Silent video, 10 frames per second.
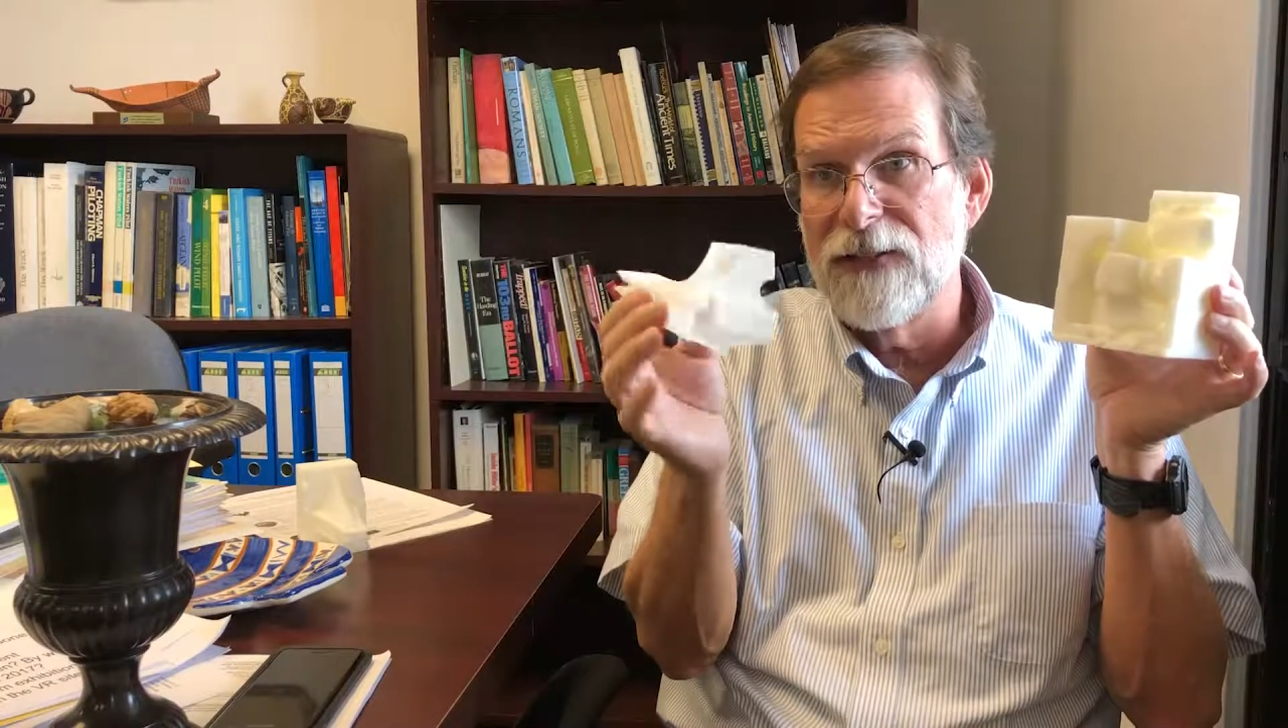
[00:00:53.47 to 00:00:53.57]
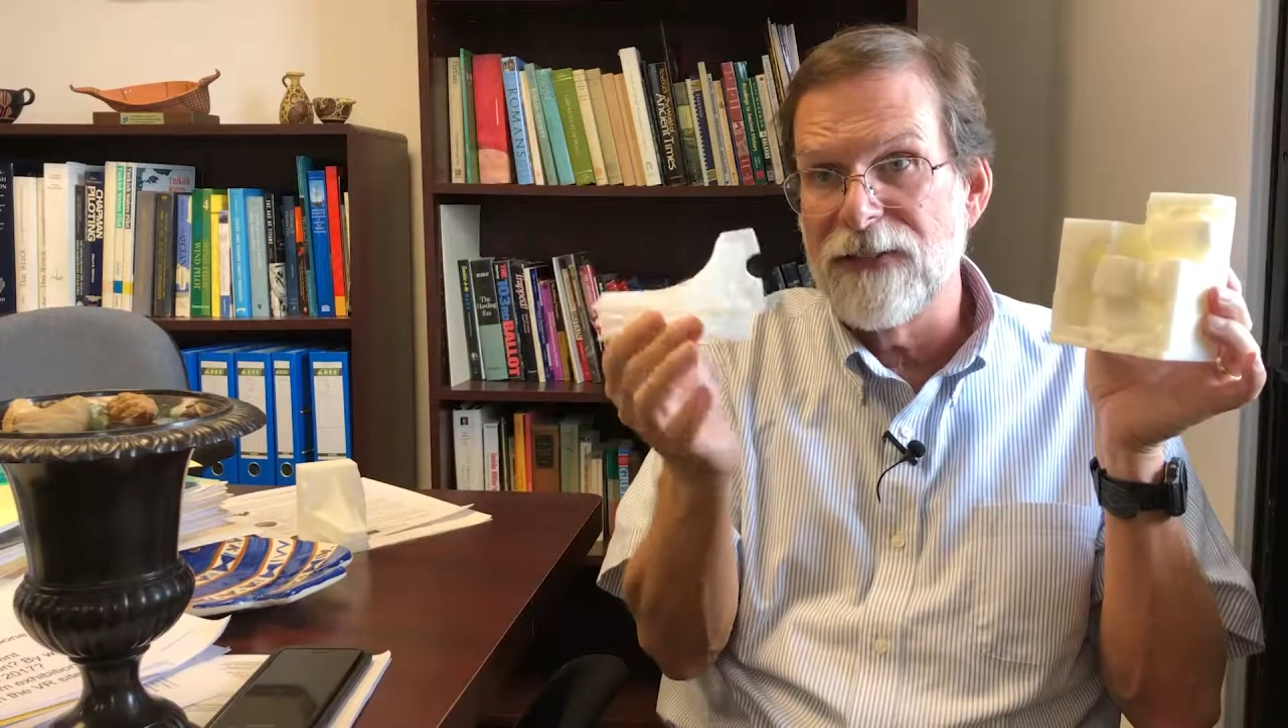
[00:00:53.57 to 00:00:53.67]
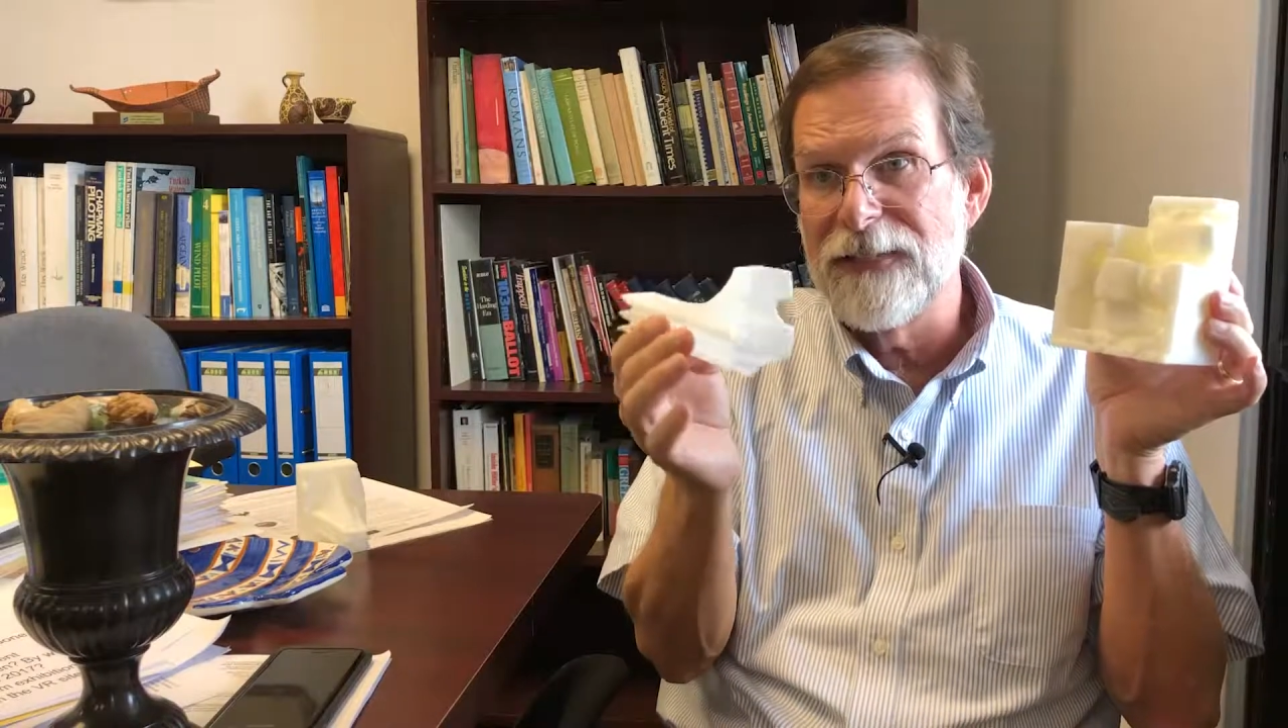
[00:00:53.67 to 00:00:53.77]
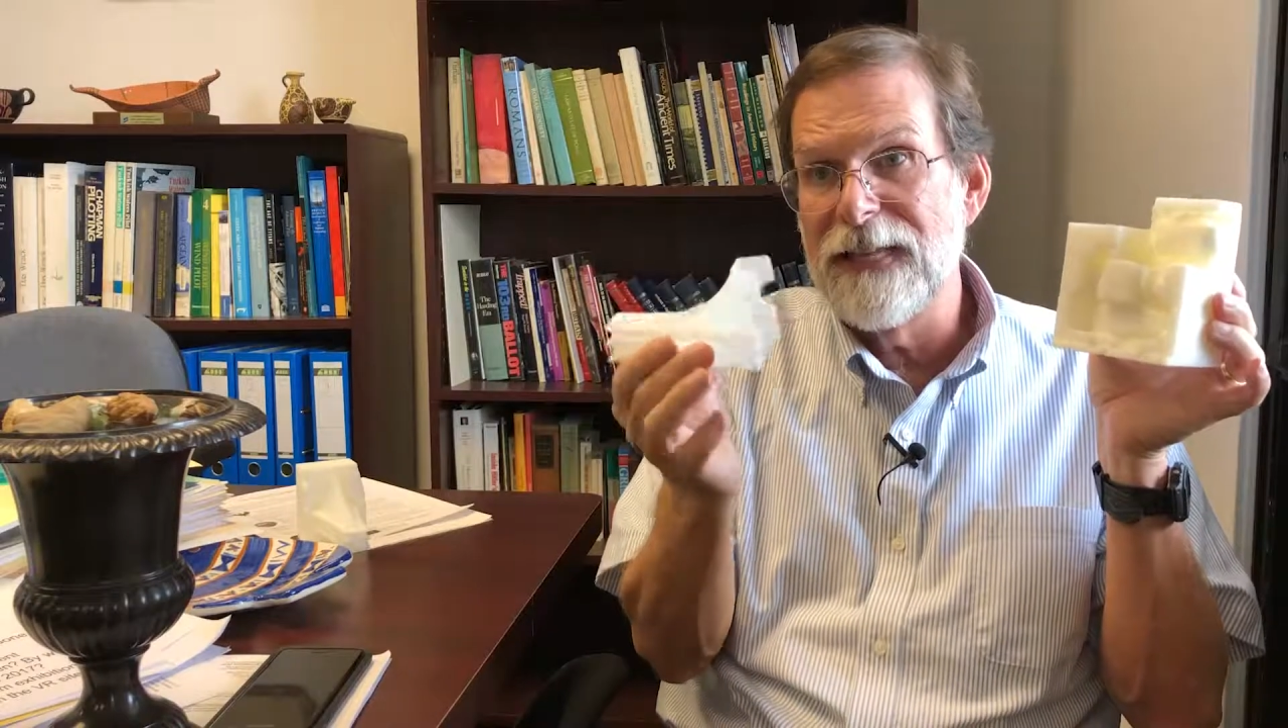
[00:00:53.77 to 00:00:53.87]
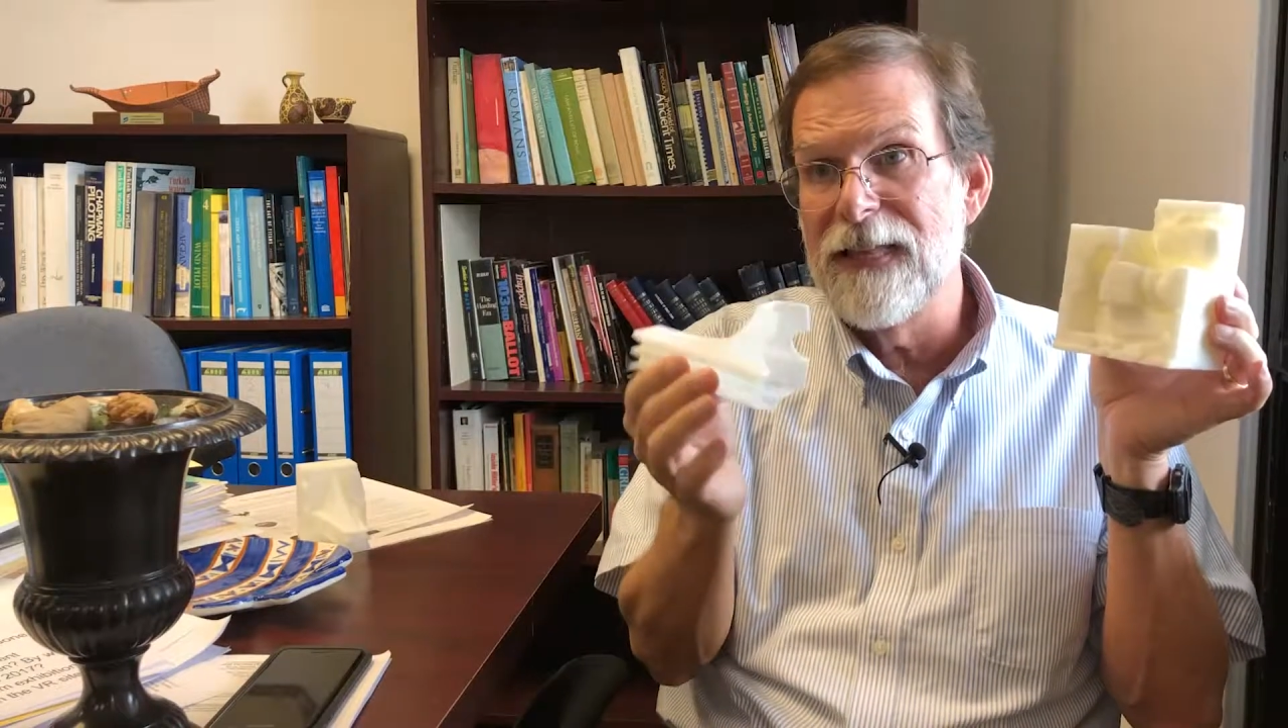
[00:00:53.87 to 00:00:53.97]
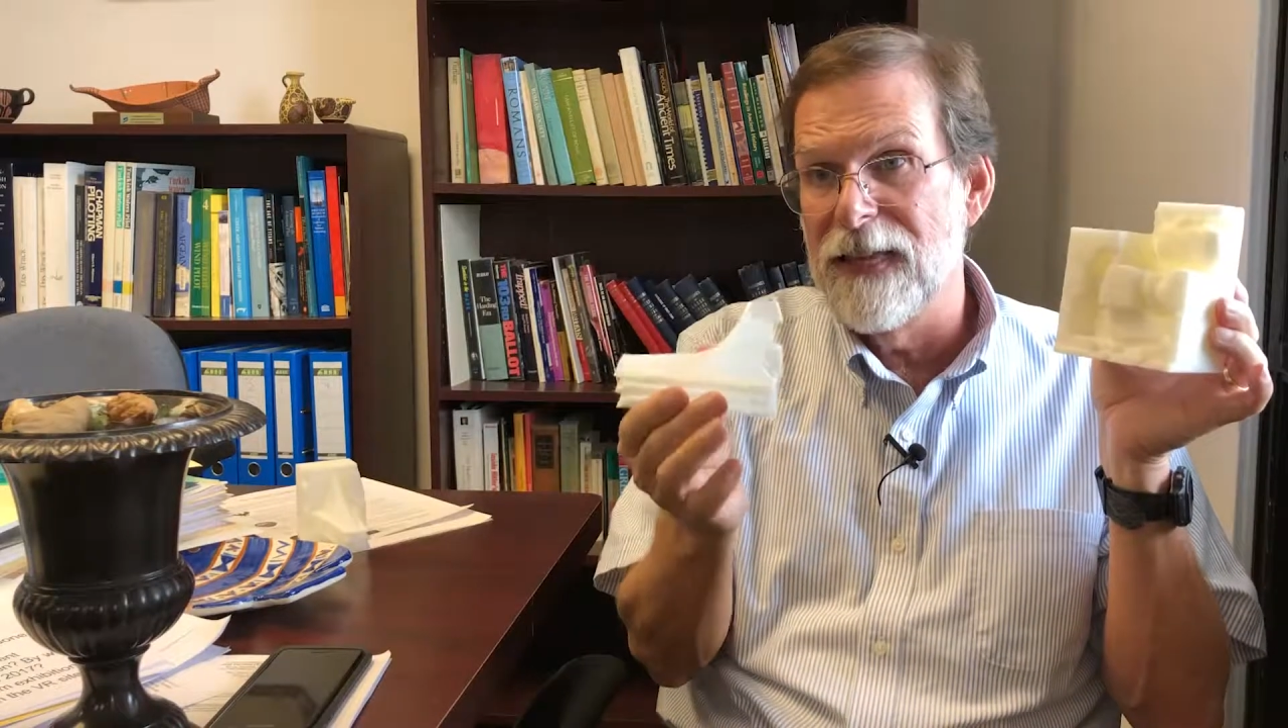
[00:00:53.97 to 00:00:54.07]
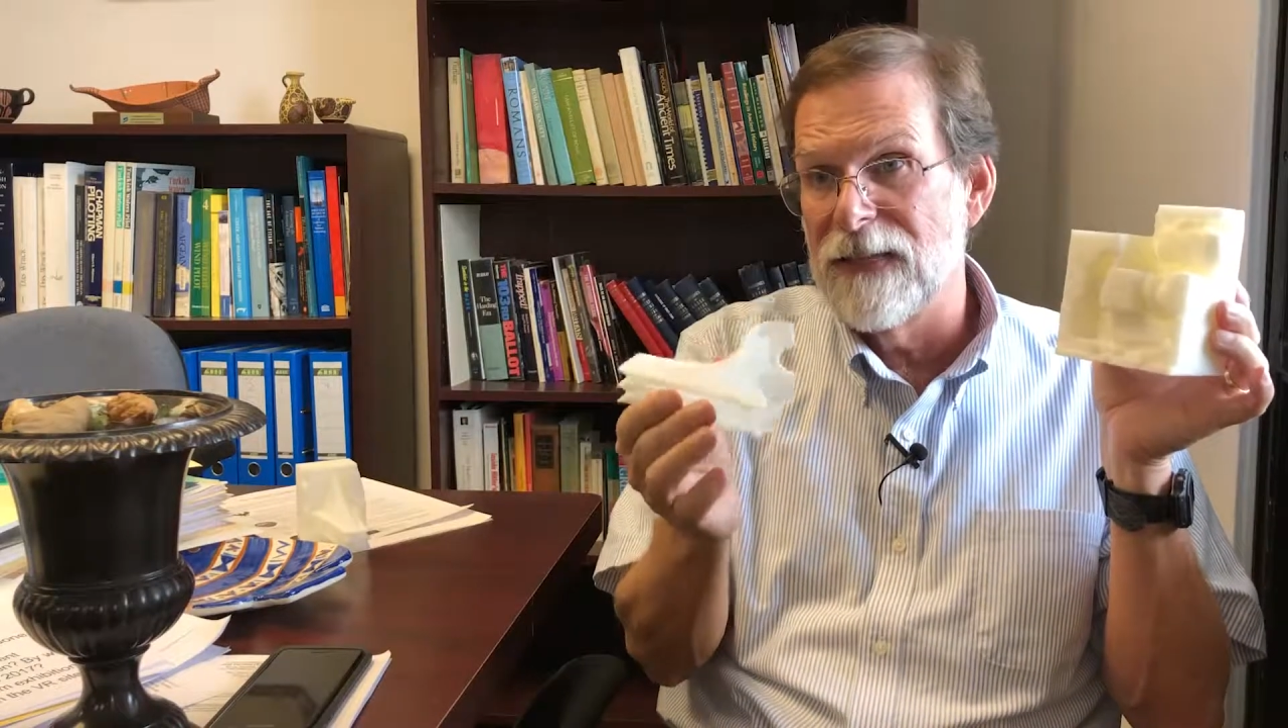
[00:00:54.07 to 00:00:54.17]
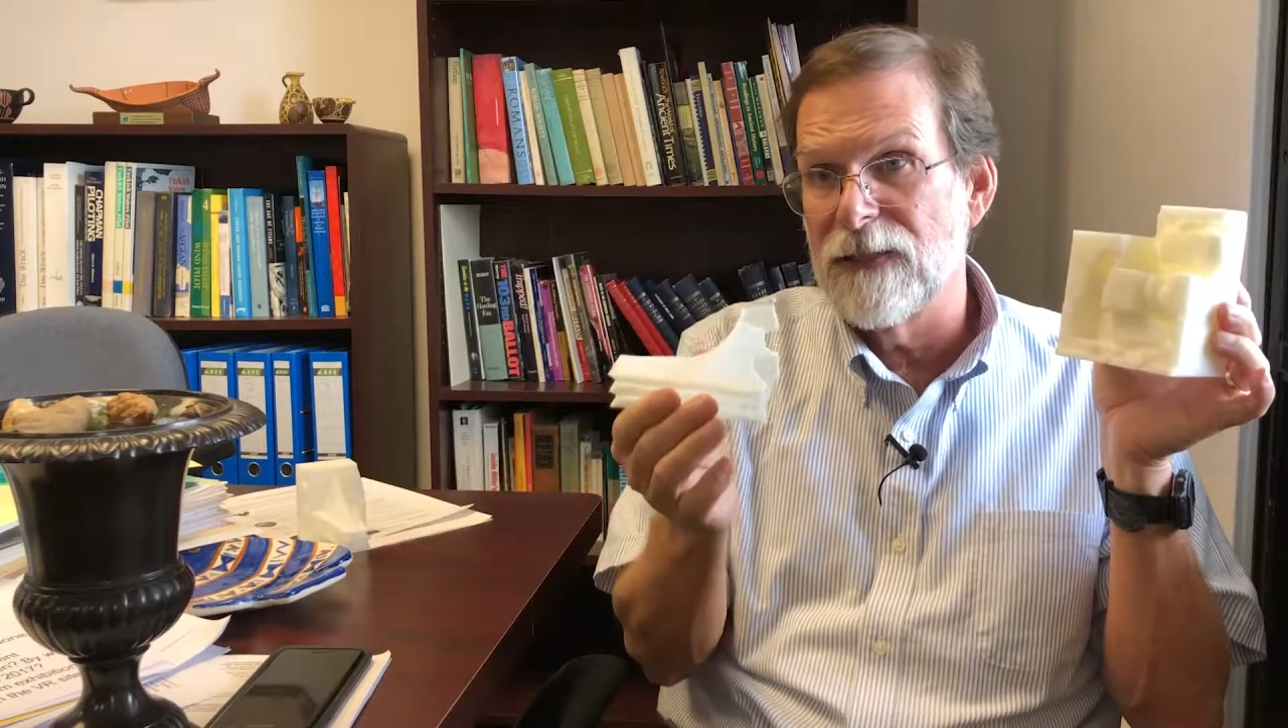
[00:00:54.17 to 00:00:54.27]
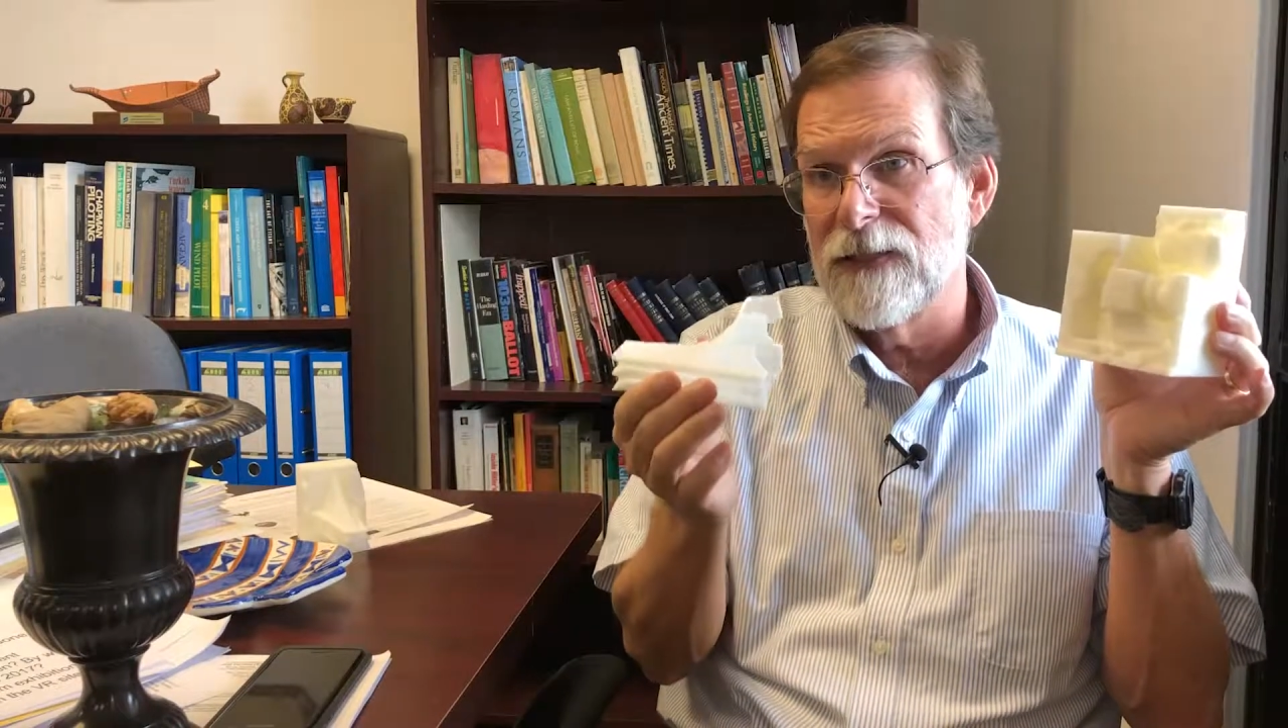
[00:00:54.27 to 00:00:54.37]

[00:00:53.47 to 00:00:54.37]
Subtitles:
see this